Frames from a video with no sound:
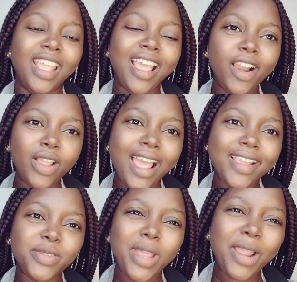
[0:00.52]
Hello
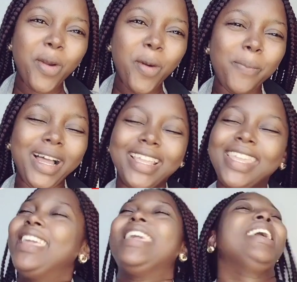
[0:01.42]
guys, welcome
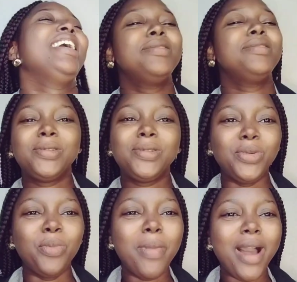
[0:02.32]
back again
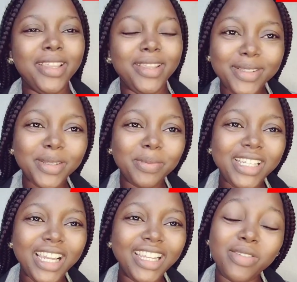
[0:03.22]
to my YouTube
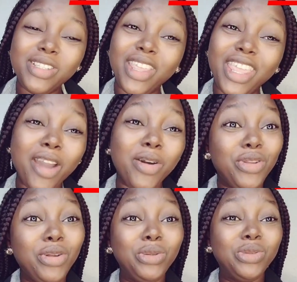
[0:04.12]
channel, to Girl
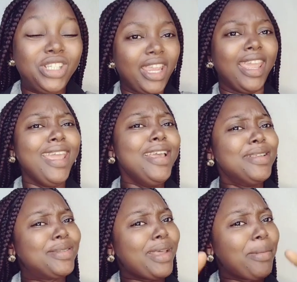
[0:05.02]

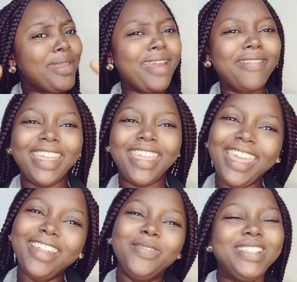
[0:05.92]
UJ. So I'm here
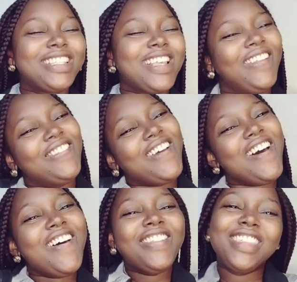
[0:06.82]
again with
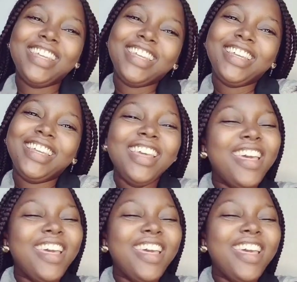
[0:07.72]
another